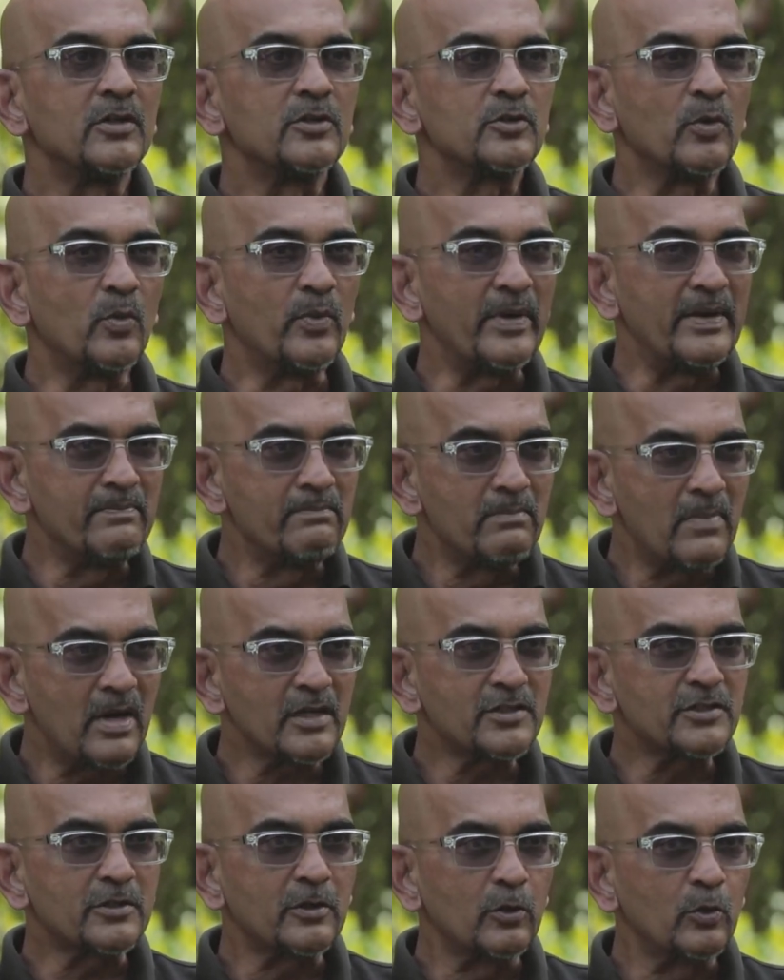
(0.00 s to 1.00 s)
So we
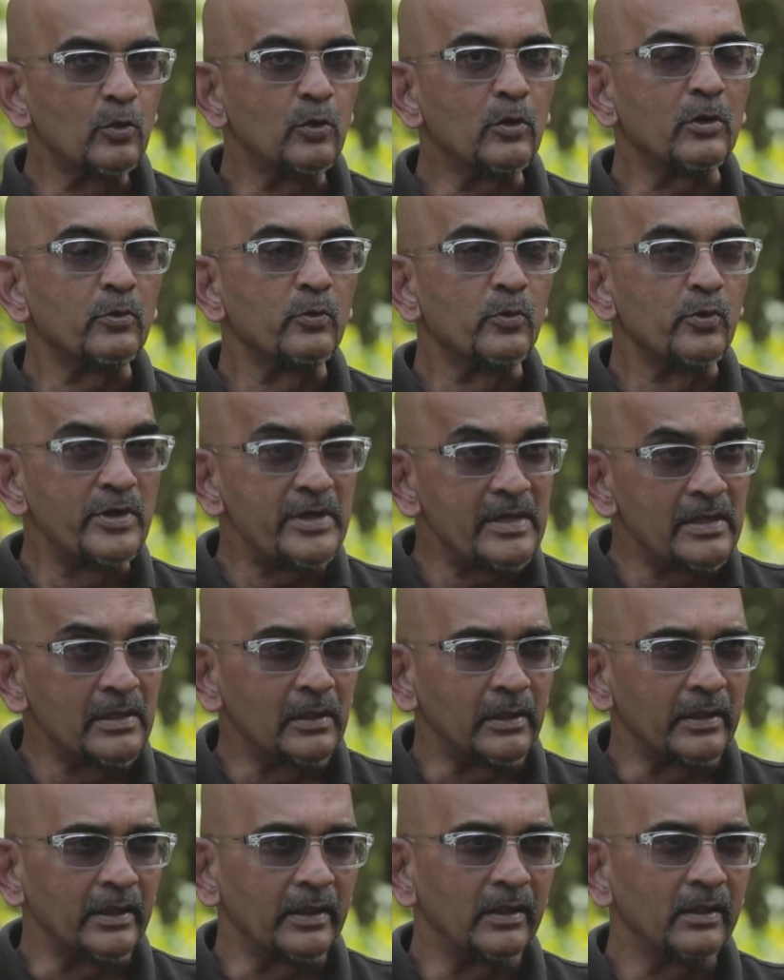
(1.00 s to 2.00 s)
must look
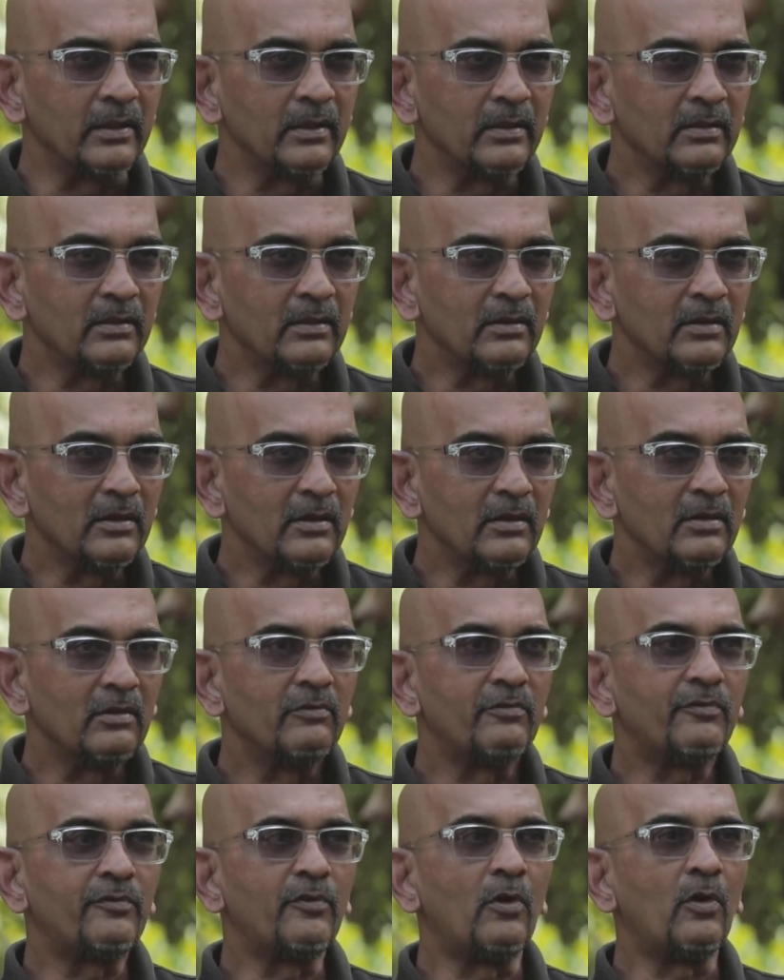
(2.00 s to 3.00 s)
really
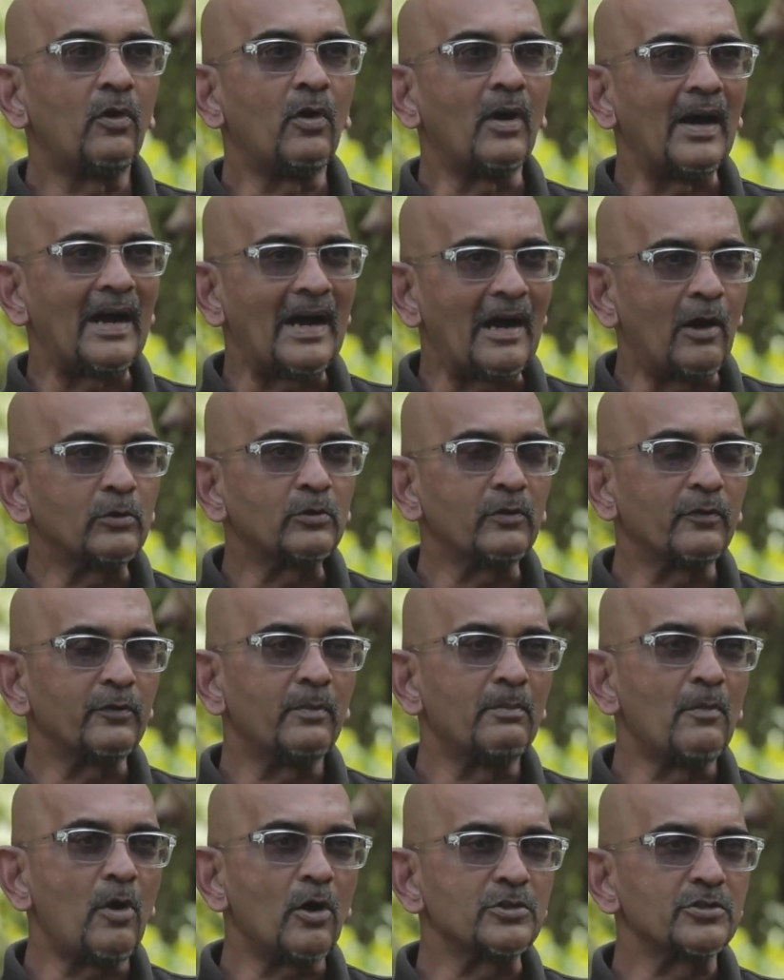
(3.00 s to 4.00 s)
for
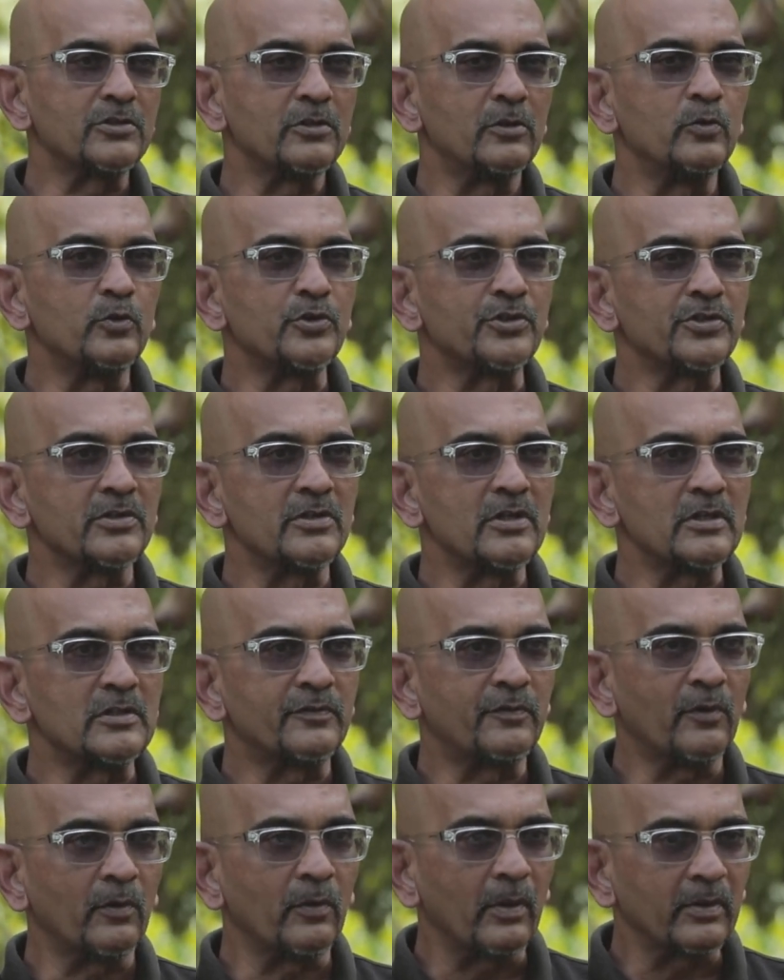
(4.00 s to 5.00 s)
out-of-the-box
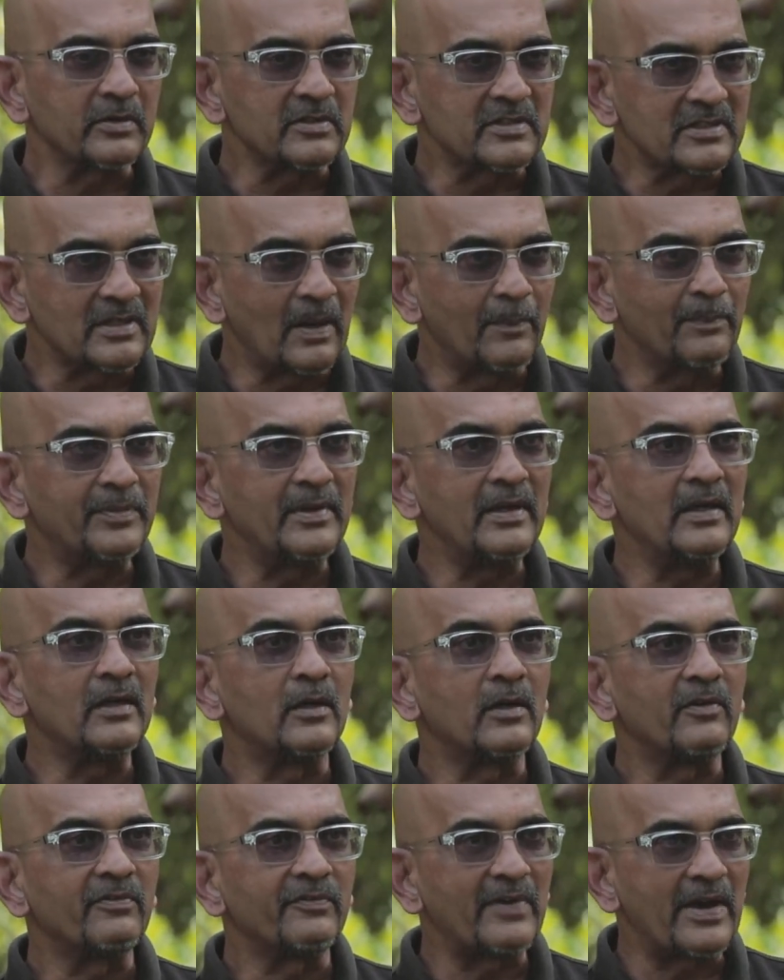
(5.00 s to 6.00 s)
solutions, for something
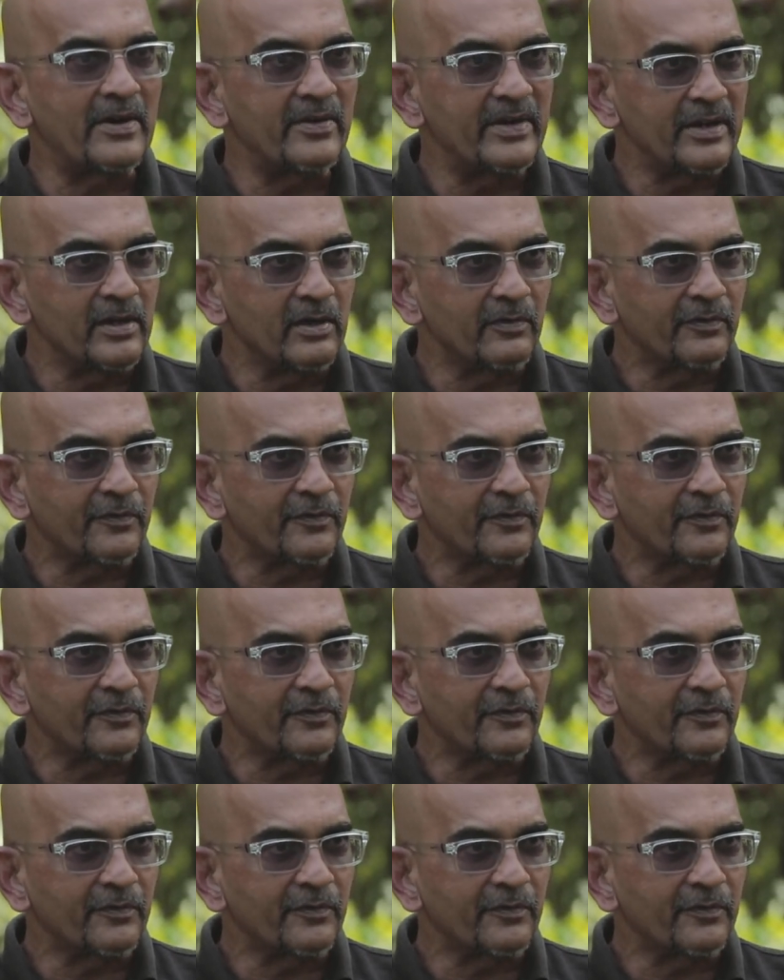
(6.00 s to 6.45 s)
very